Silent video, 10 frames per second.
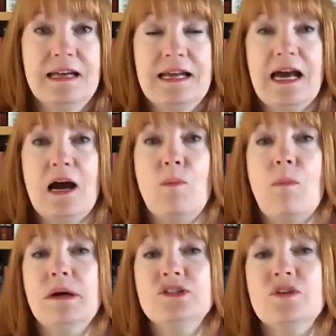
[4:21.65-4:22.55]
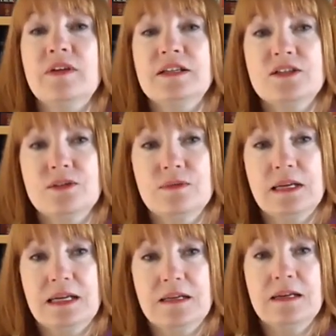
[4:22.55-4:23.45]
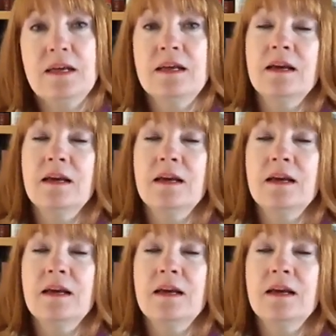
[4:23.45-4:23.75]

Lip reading: And how much of it do you need?